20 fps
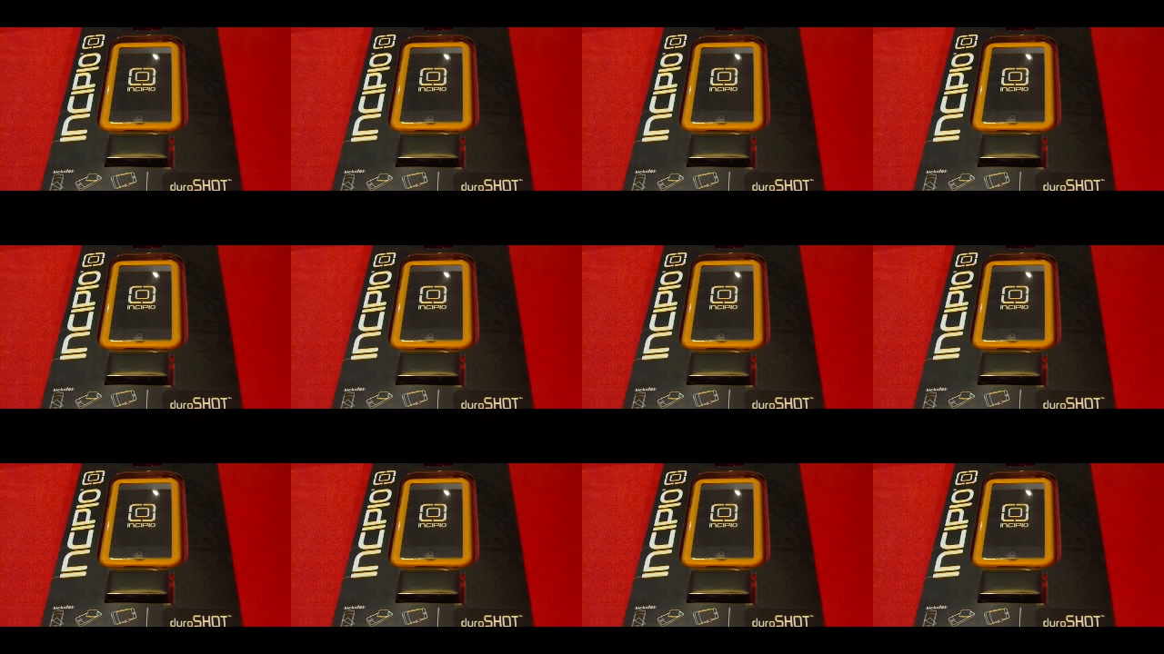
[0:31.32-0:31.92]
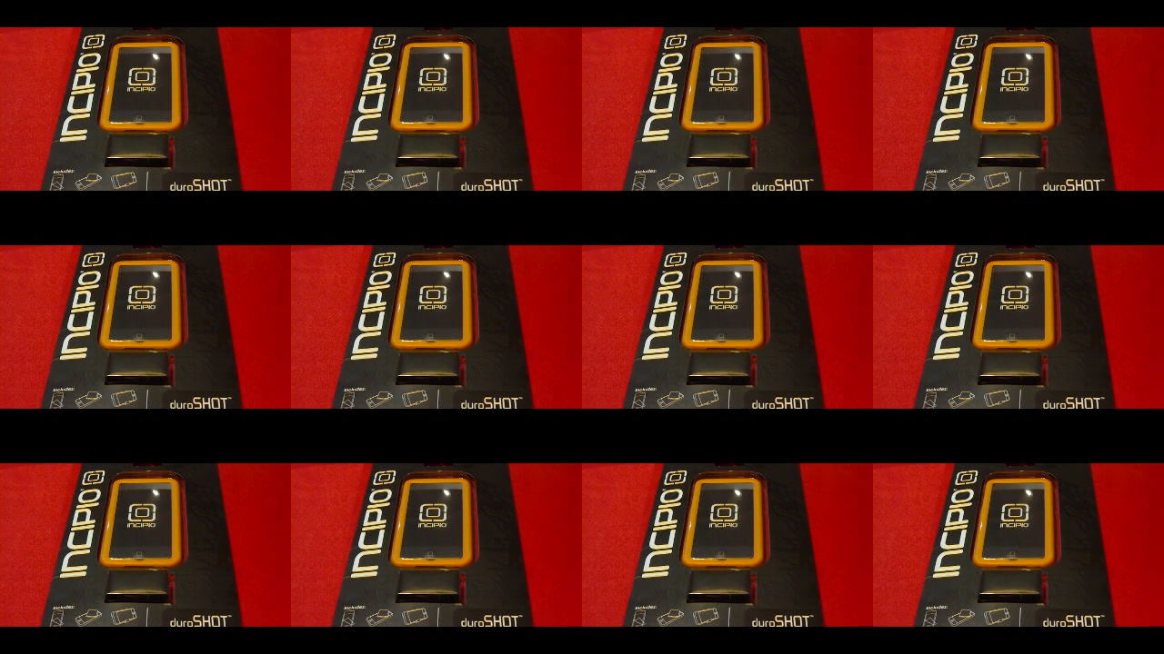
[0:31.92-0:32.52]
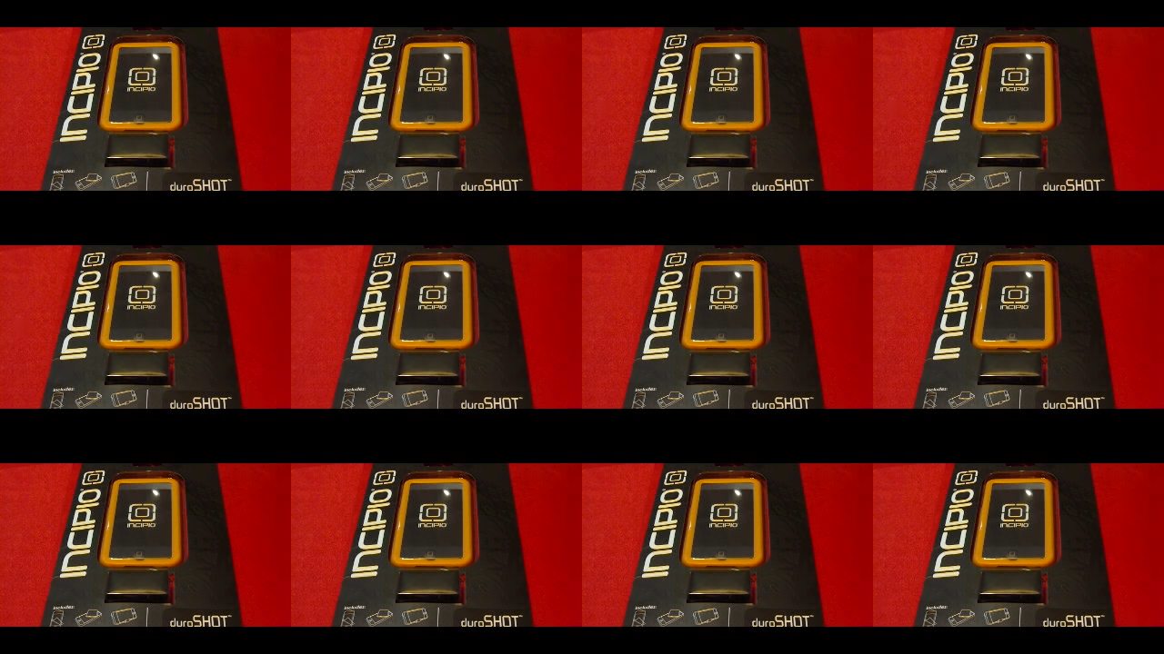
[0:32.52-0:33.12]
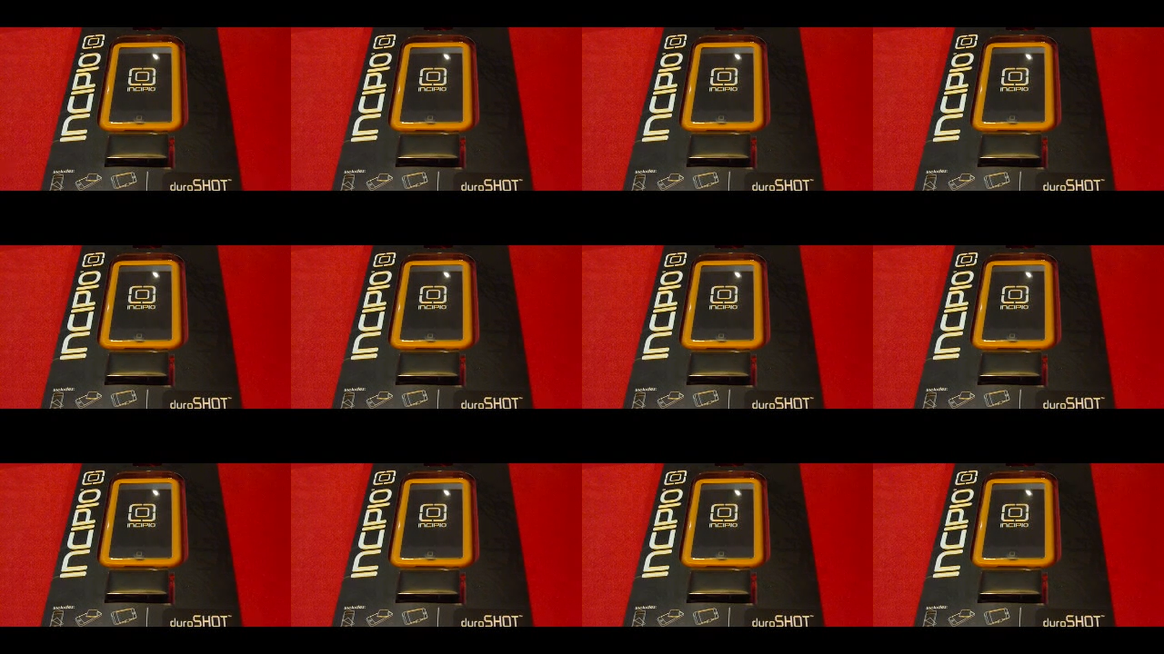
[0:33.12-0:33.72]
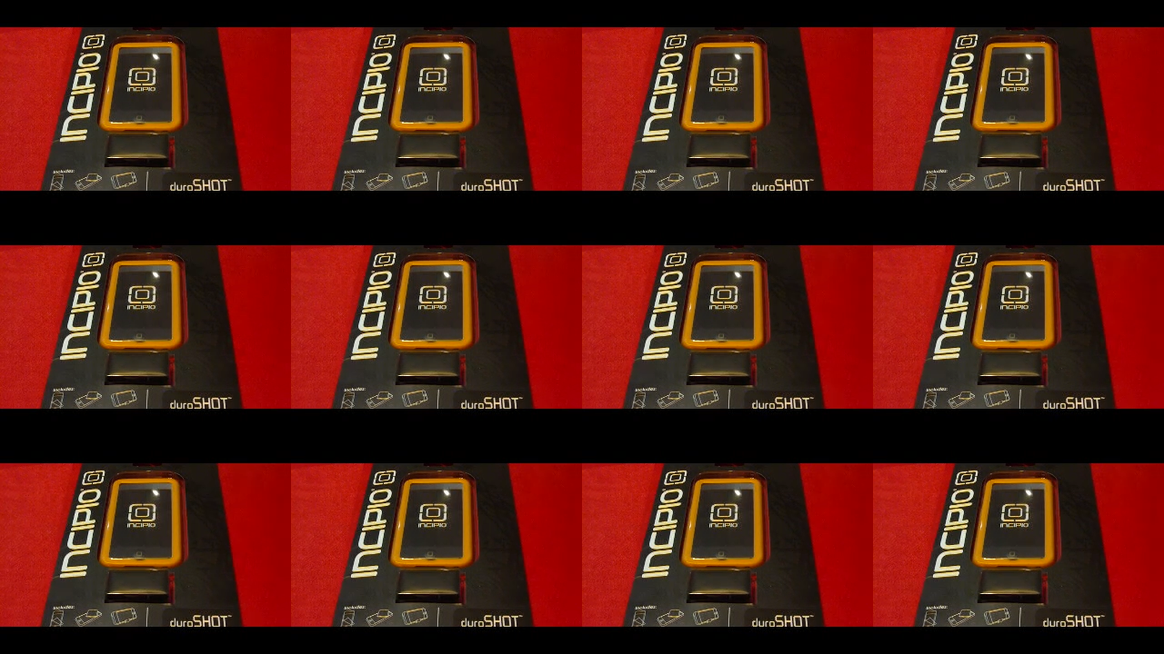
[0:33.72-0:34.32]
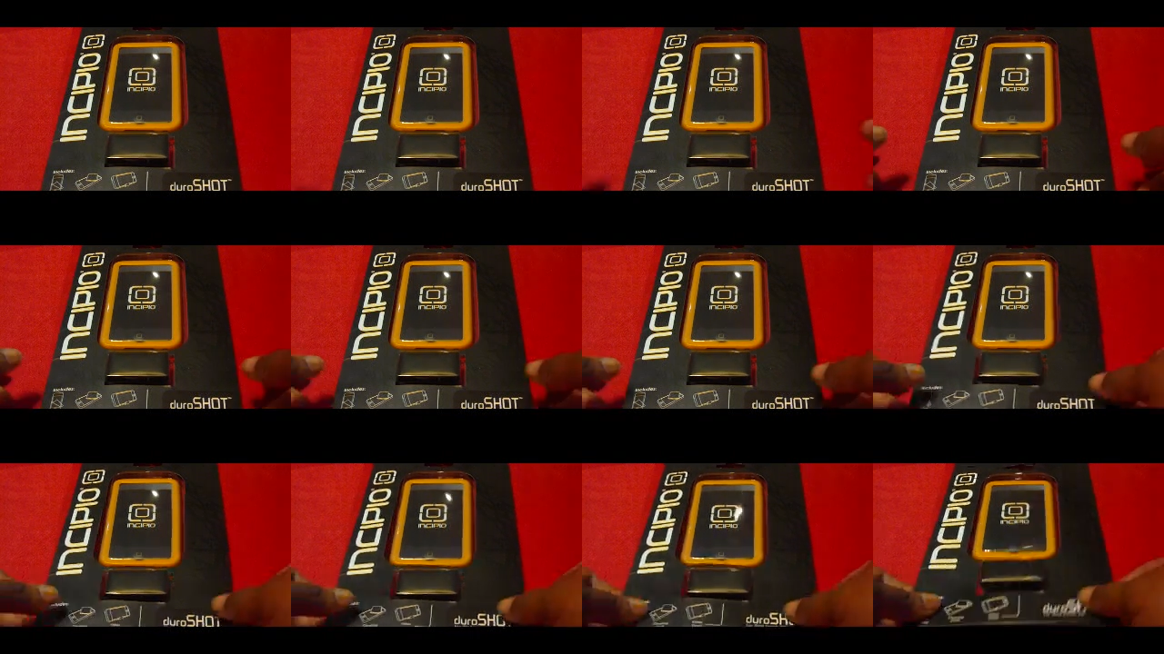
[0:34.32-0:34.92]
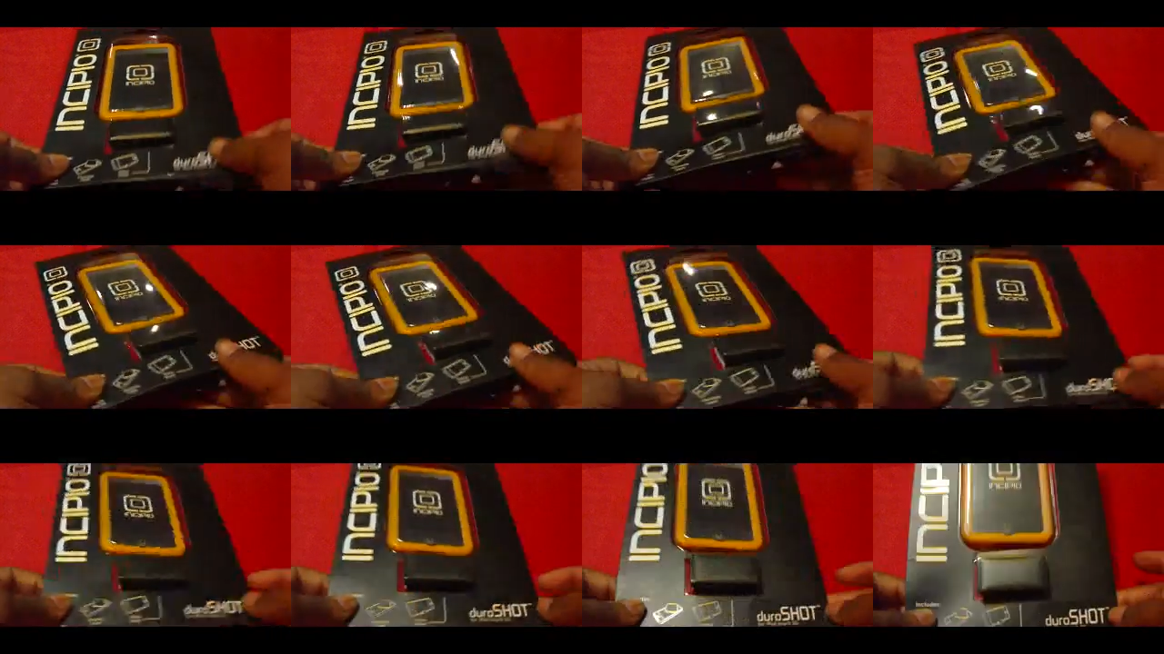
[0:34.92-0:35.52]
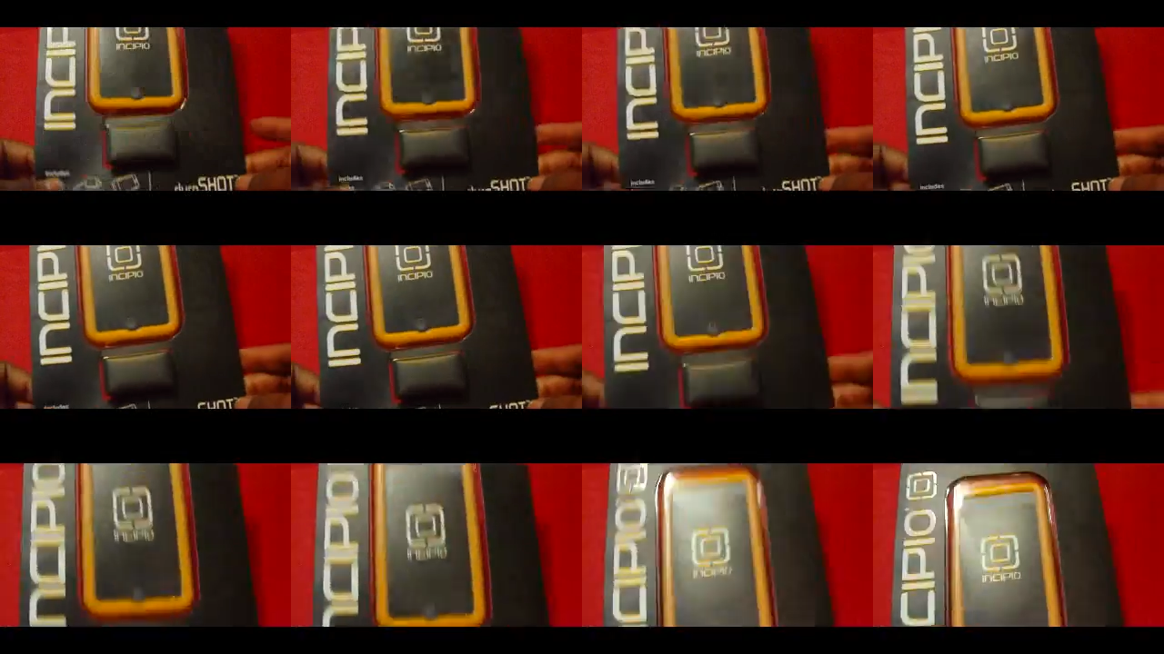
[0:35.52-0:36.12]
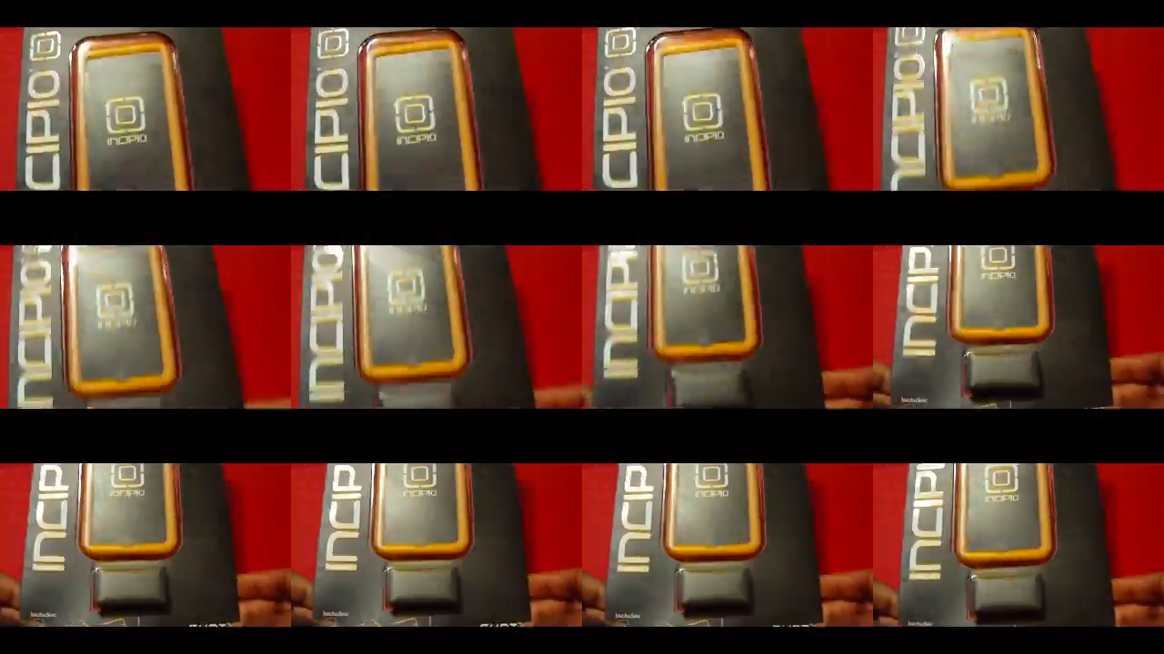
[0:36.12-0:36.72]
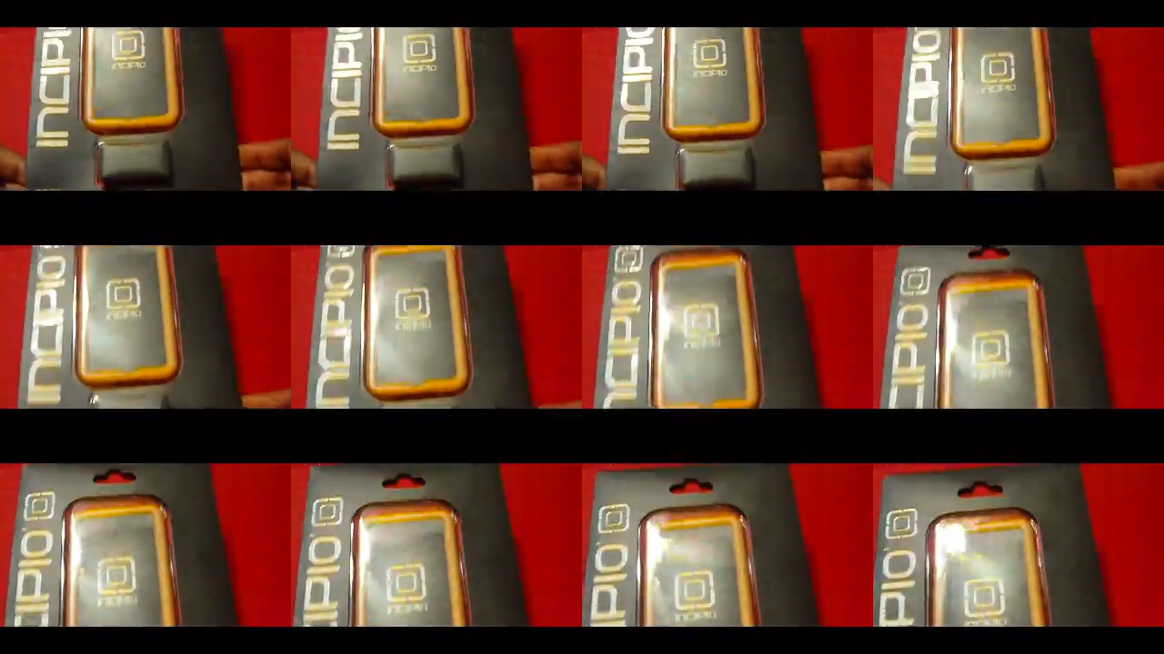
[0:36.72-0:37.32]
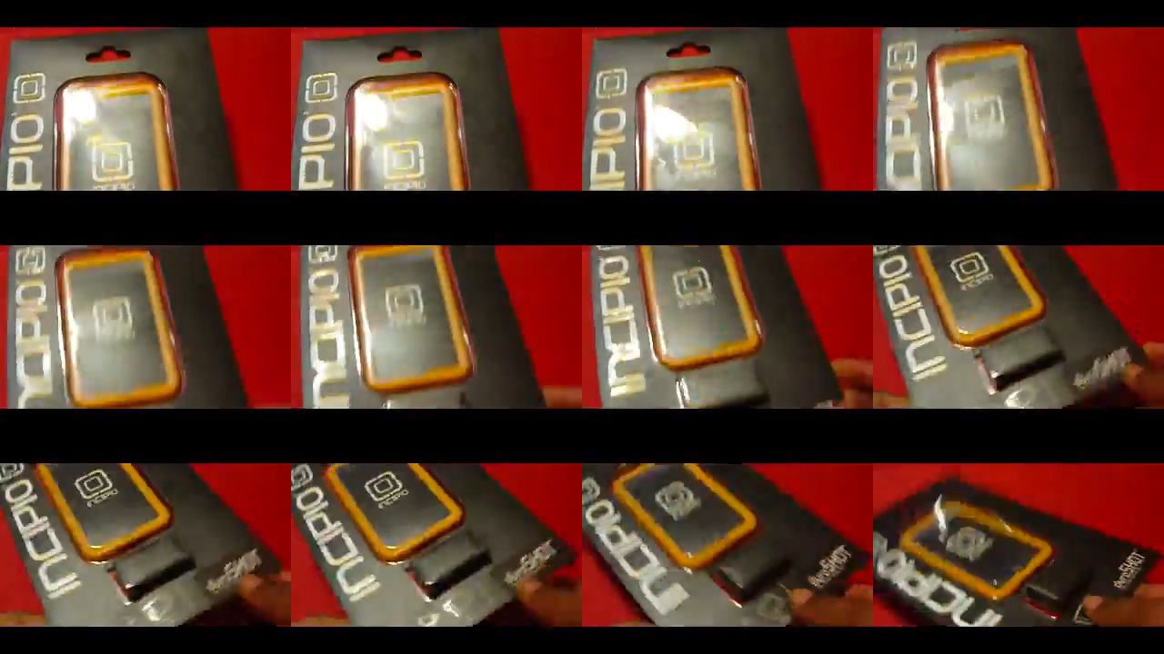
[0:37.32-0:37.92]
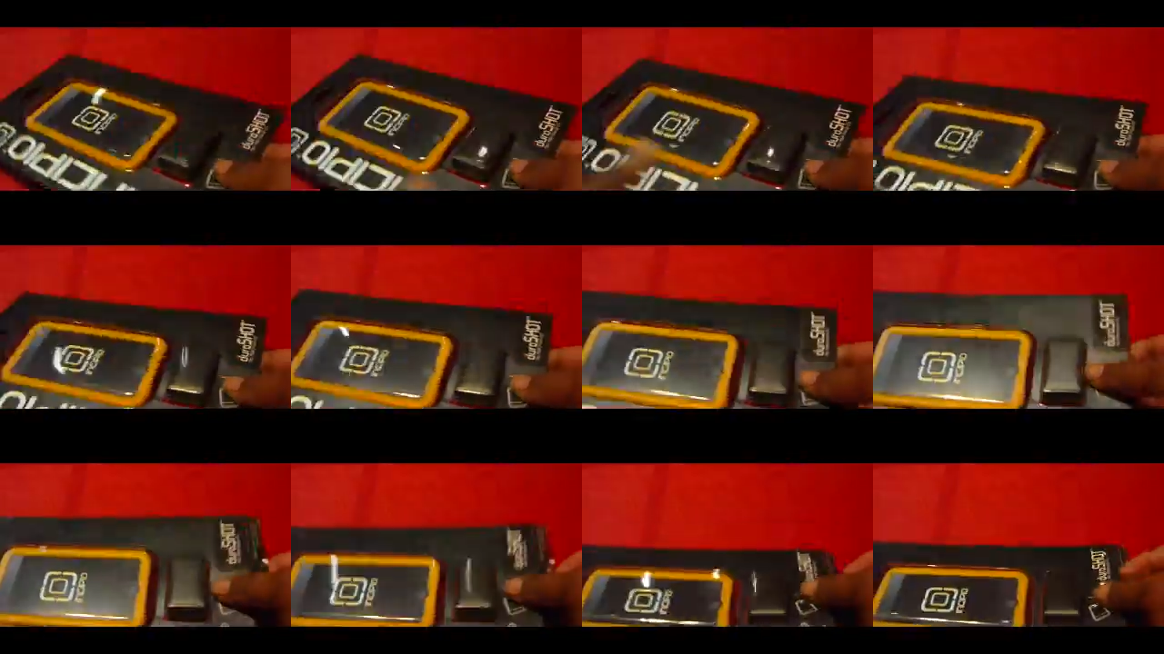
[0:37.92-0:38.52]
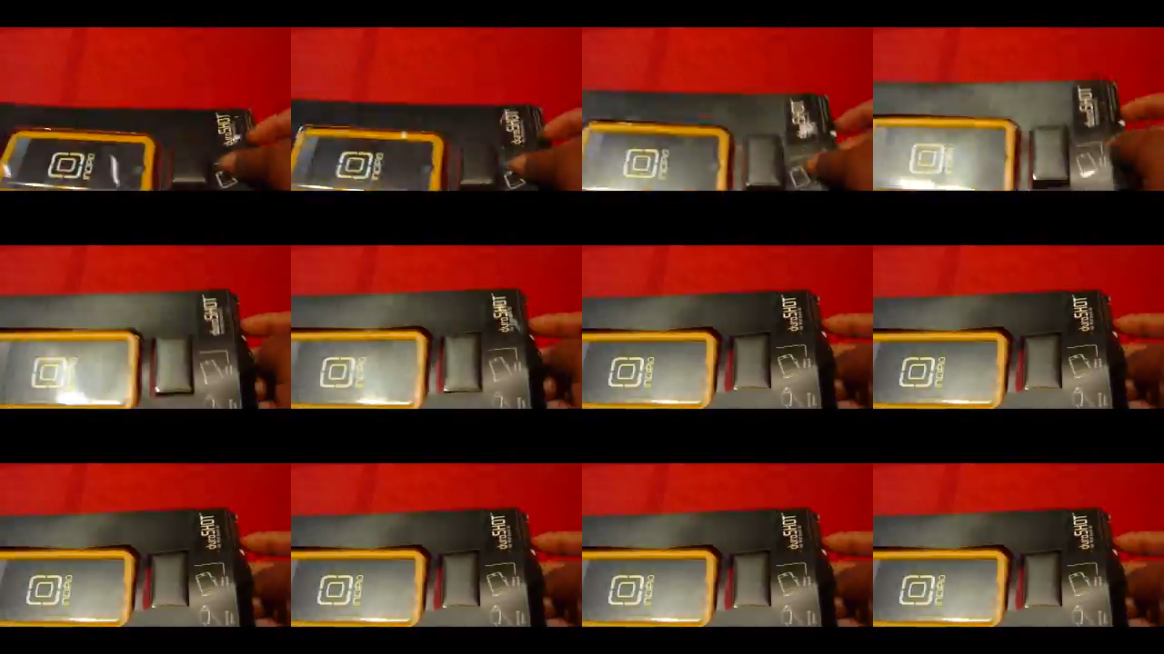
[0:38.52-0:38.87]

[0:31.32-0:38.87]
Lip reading: Nobody's mouth can be seen.